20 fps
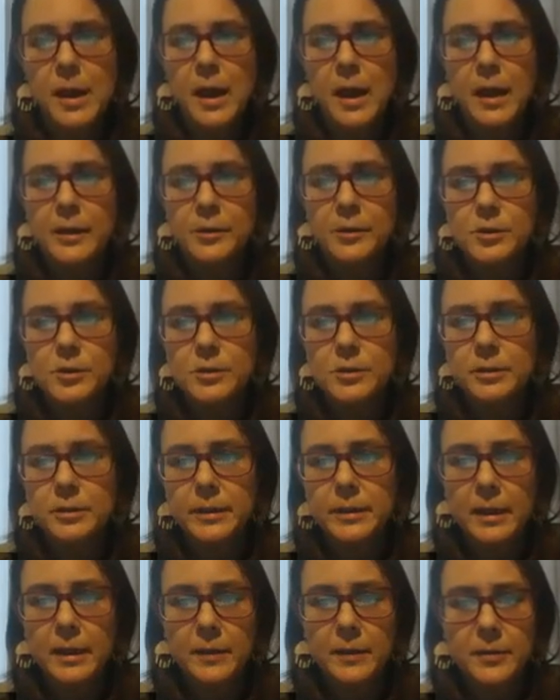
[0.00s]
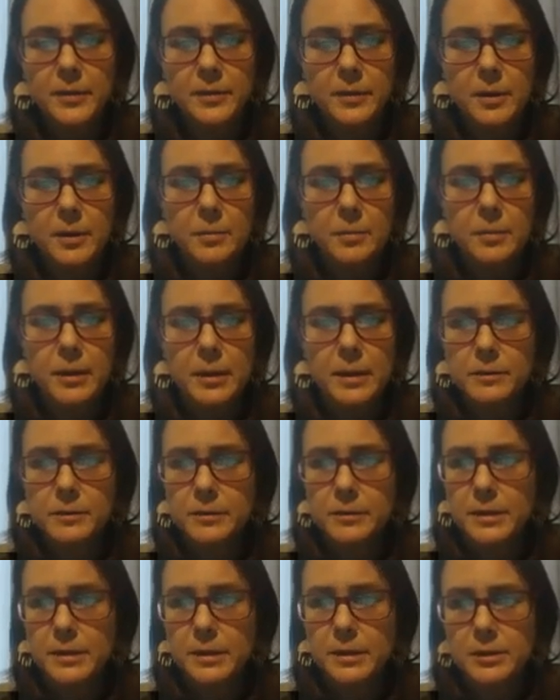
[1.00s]
And you're just looking at the
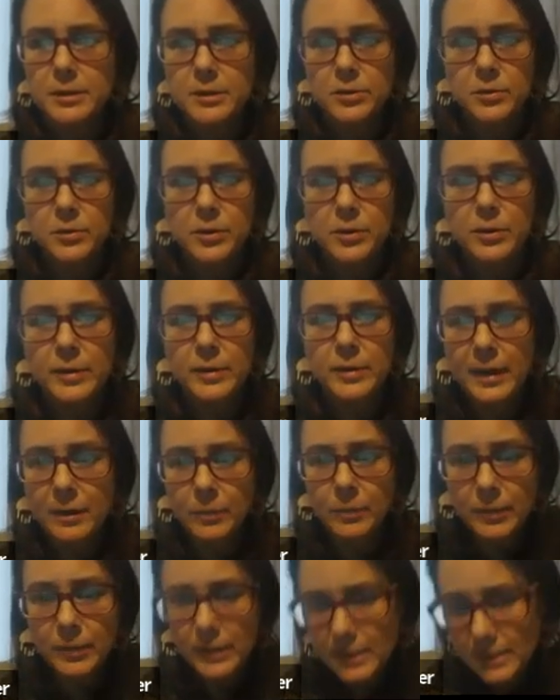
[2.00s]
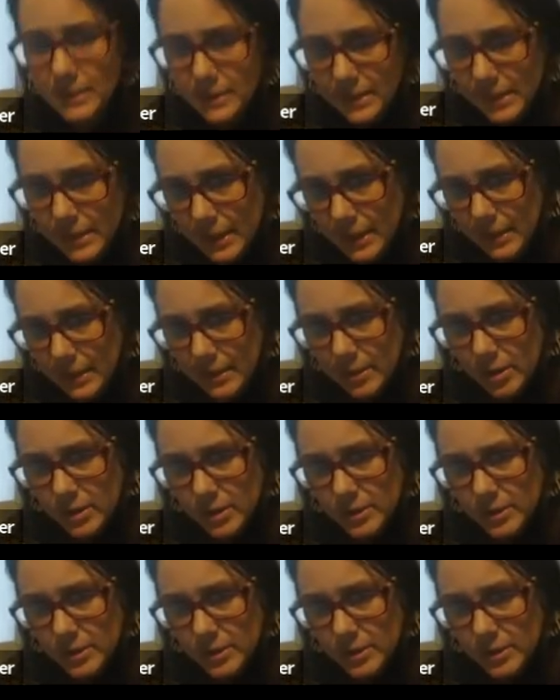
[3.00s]
thumbnails here, so you can't really see it.